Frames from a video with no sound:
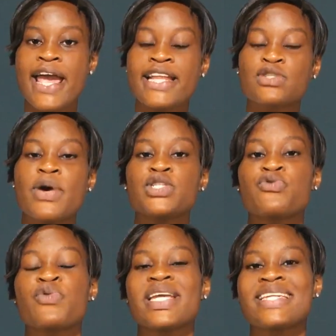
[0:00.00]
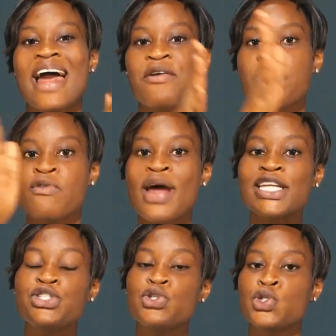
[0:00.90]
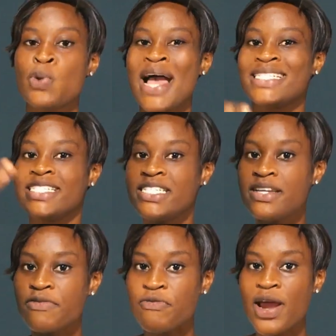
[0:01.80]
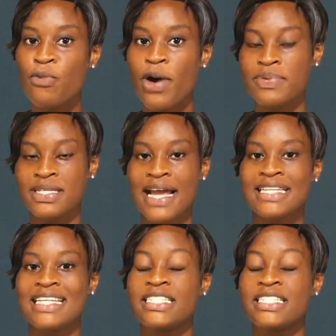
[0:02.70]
it is going to redirect you to a different website,